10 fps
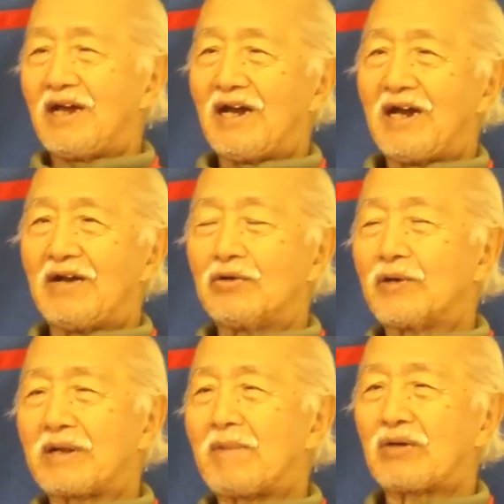uh, who
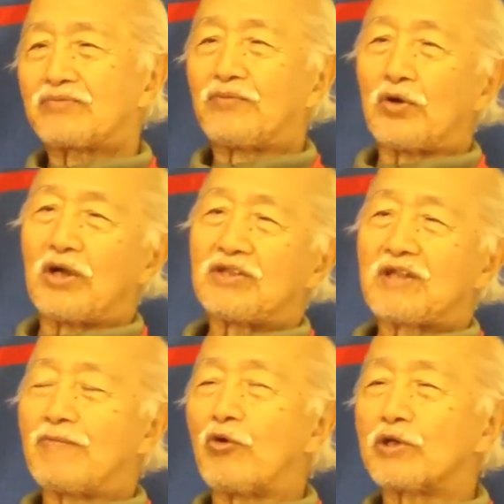were about four,
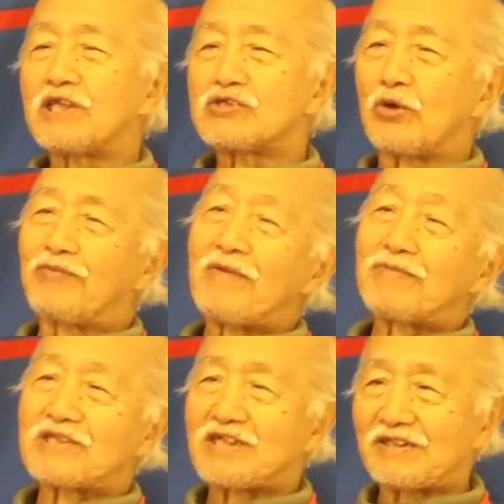in their 40s or
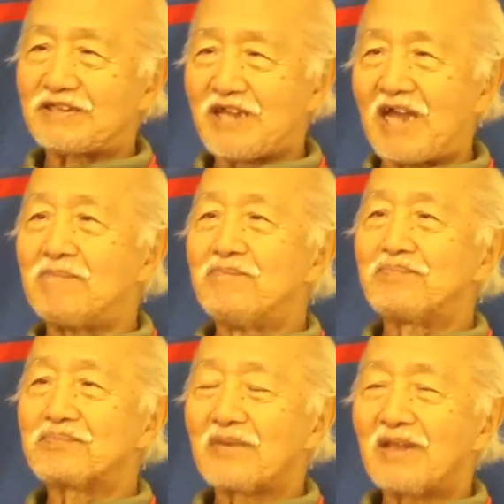50s at the time.